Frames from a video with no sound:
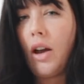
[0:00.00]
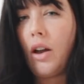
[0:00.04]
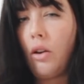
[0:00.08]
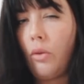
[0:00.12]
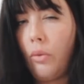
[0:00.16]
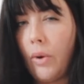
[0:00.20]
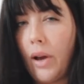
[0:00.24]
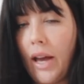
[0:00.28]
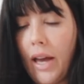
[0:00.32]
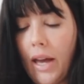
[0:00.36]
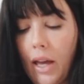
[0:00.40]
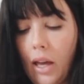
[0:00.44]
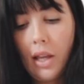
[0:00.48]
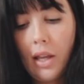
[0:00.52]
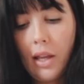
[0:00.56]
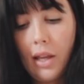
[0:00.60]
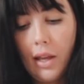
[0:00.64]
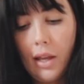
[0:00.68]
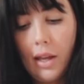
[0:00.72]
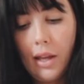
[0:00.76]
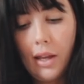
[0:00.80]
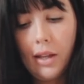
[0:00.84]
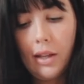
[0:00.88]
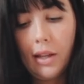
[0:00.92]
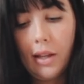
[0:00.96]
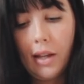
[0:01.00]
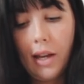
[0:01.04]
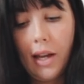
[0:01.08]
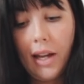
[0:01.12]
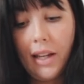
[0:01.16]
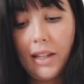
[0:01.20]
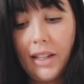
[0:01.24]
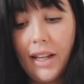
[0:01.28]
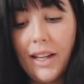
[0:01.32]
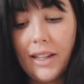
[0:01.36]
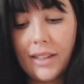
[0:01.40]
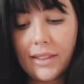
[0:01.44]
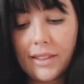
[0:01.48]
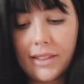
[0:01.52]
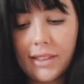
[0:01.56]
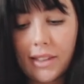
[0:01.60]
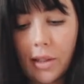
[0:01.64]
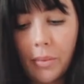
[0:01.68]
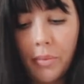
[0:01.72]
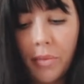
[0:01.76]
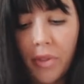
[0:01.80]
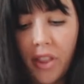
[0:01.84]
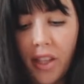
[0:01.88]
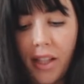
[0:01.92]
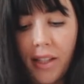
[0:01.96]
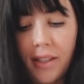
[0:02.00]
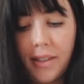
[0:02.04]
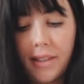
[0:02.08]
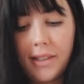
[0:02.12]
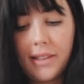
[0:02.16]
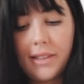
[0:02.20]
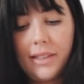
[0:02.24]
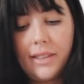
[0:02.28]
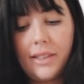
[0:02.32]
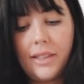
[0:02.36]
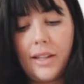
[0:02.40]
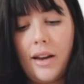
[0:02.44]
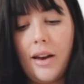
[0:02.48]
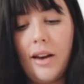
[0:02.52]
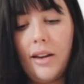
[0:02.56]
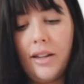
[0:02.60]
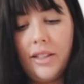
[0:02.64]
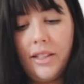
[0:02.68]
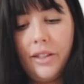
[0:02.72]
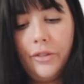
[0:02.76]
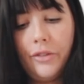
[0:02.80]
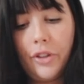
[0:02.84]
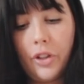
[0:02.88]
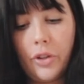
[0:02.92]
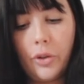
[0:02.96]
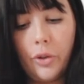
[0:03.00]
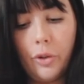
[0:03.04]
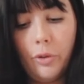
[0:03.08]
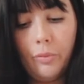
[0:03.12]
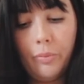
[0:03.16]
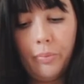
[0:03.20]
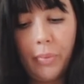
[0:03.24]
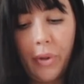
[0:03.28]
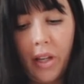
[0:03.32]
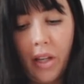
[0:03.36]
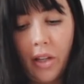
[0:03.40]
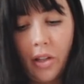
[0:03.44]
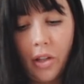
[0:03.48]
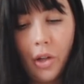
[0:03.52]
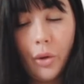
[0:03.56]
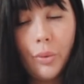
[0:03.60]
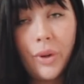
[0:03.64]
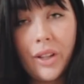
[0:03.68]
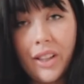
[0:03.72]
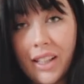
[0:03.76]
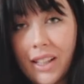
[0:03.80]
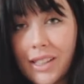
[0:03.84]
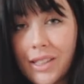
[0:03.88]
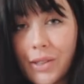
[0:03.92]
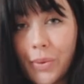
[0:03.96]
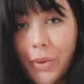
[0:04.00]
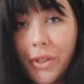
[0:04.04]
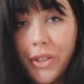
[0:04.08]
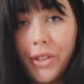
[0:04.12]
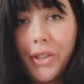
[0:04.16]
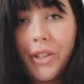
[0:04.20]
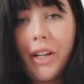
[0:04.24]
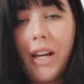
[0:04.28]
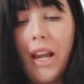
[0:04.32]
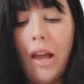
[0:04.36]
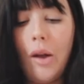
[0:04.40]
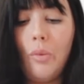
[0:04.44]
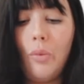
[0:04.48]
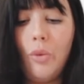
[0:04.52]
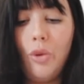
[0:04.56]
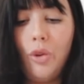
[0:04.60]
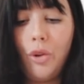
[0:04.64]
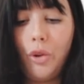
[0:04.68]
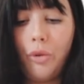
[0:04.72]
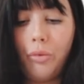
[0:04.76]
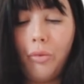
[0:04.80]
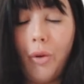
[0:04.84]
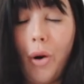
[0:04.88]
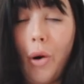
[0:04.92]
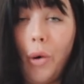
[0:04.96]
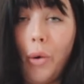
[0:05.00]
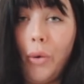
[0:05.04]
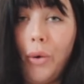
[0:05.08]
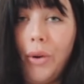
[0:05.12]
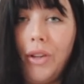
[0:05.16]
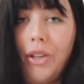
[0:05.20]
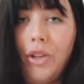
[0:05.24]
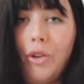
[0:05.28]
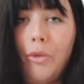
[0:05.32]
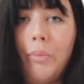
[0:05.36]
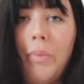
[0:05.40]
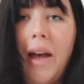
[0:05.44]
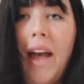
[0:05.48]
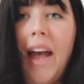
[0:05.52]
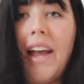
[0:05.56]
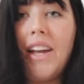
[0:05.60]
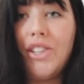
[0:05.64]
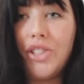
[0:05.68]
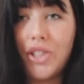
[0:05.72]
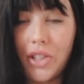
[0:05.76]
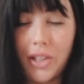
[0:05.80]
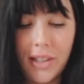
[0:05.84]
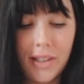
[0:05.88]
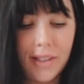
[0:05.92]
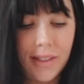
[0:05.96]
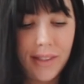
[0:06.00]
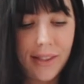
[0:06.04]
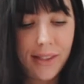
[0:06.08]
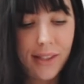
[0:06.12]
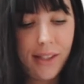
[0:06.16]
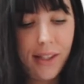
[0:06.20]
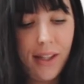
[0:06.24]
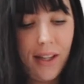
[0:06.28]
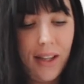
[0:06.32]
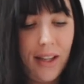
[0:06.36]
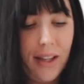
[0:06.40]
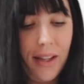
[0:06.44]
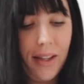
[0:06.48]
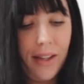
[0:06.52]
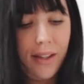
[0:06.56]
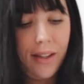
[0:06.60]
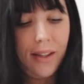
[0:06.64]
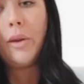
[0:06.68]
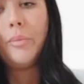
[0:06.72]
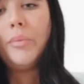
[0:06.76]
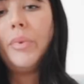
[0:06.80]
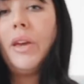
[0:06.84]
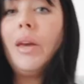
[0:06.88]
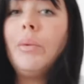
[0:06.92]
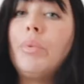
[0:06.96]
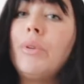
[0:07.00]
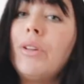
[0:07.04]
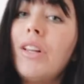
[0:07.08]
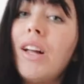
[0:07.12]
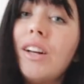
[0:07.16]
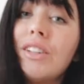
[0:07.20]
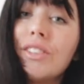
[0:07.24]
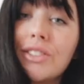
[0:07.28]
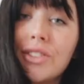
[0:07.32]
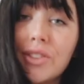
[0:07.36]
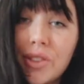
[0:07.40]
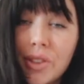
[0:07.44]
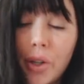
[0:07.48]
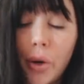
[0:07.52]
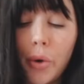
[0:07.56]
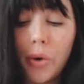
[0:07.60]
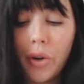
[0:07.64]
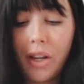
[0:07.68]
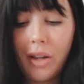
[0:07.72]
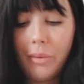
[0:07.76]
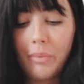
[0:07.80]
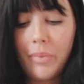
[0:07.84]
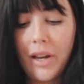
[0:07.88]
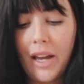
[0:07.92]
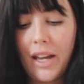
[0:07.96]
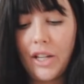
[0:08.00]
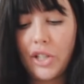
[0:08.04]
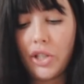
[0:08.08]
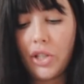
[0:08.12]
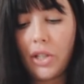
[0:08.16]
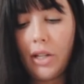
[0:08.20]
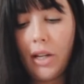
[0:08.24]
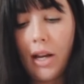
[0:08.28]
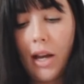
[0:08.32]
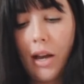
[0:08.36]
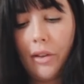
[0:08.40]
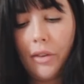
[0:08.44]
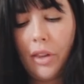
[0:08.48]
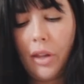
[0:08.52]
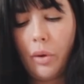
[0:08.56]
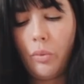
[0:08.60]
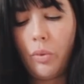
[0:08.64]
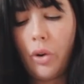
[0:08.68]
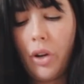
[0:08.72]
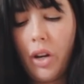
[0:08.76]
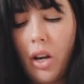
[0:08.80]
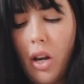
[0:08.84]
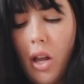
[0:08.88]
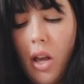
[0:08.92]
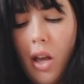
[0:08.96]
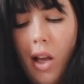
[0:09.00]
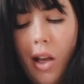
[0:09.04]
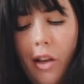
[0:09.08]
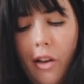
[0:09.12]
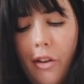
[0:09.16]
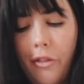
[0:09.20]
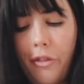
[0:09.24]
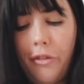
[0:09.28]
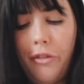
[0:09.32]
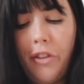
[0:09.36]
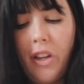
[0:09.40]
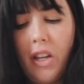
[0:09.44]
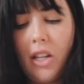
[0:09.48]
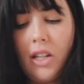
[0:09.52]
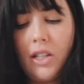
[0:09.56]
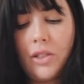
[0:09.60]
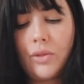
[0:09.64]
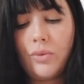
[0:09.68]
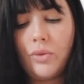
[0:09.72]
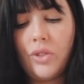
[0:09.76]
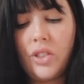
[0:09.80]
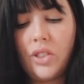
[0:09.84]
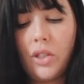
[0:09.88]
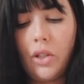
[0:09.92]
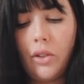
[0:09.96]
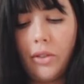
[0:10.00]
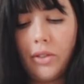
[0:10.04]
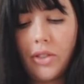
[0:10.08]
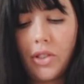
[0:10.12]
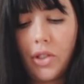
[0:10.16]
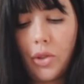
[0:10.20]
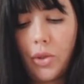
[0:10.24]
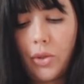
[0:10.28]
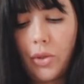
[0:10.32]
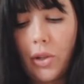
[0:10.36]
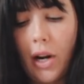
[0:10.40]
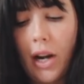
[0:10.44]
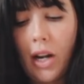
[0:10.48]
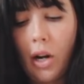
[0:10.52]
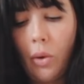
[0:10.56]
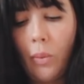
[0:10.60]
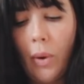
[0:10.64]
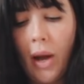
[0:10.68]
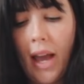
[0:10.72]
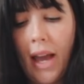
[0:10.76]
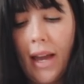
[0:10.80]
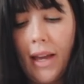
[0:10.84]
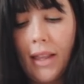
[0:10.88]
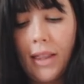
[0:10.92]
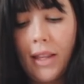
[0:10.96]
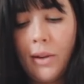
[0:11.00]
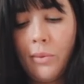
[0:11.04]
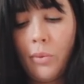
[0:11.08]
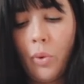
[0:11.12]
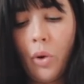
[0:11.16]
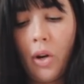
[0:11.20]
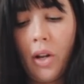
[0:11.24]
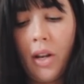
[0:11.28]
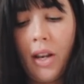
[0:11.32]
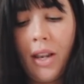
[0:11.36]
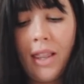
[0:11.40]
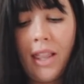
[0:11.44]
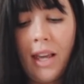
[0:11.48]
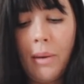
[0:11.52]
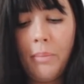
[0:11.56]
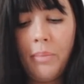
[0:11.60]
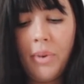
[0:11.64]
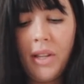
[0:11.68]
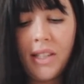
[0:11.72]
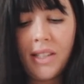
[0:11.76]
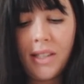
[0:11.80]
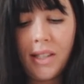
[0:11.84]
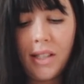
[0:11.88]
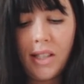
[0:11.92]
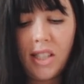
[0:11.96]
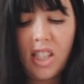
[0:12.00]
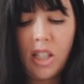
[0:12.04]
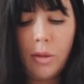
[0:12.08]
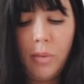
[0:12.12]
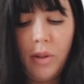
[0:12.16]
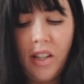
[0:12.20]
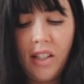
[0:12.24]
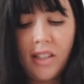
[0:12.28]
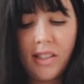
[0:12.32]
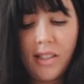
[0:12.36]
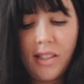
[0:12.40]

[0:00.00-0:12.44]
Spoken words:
out a way. And yes, some things are difficult, but you know what this will do? It will grow your patience. People are so impatient now. They want fitness results straight away. They want their business to be a